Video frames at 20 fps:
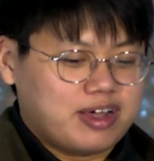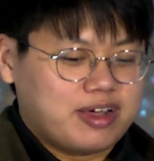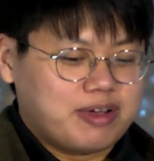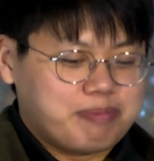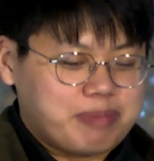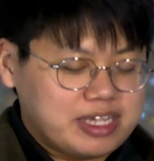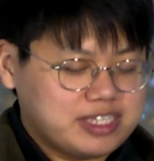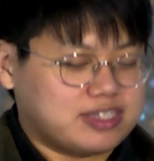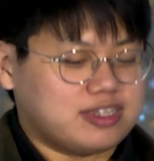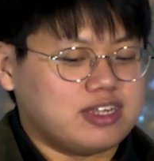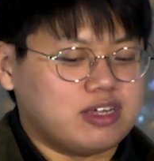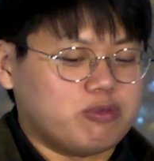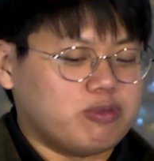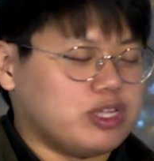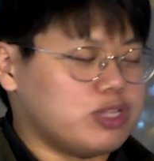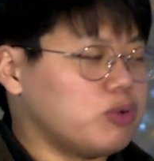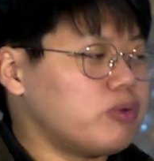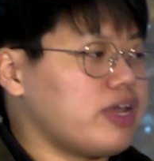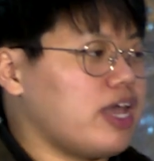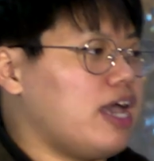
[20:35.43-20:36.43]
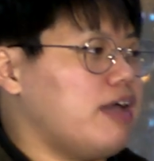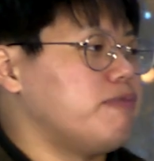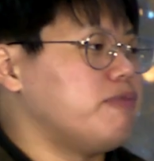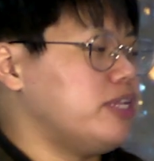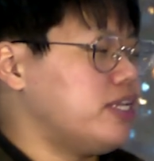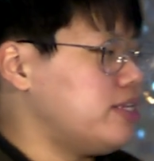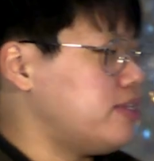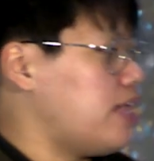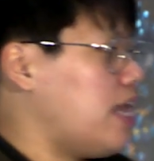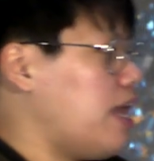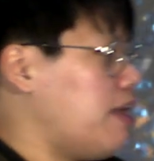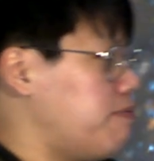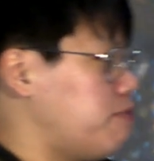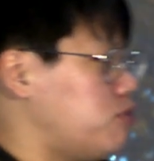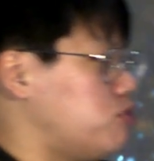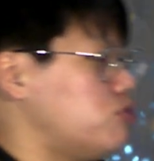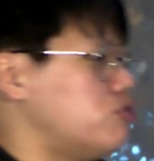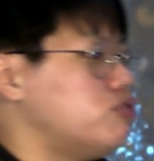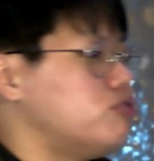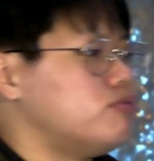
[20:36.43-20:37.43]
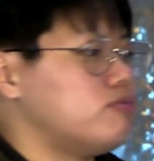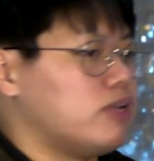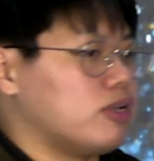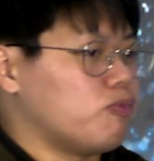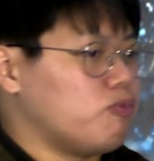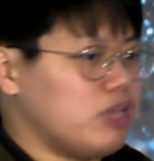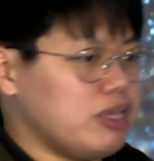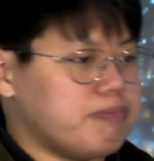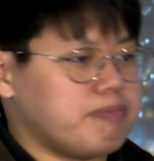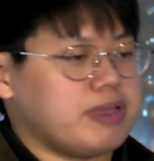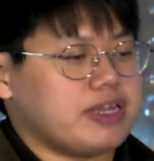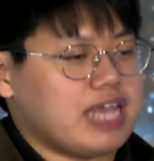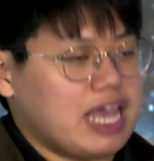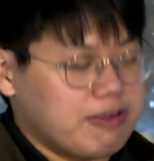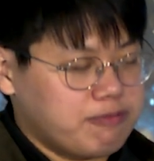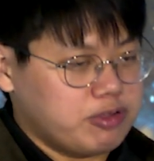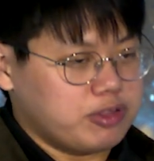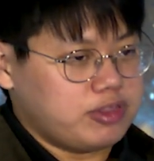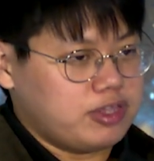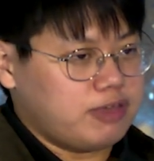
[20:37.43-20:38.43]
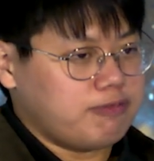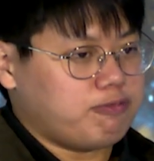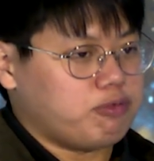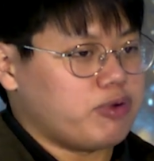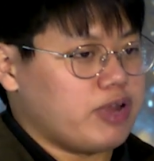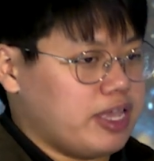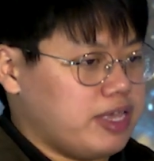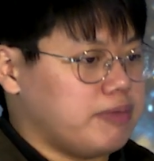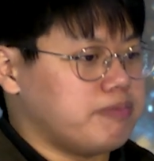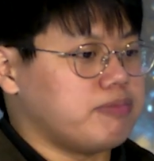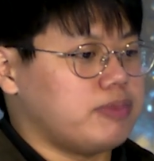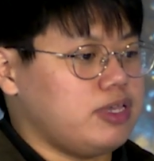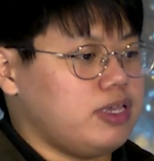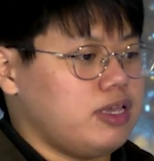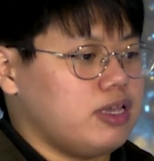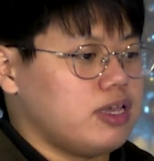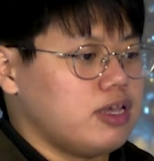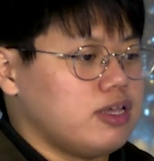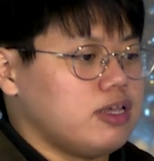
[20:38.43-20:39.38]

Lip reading: basically we didn't have to like reinvent everything for AMD.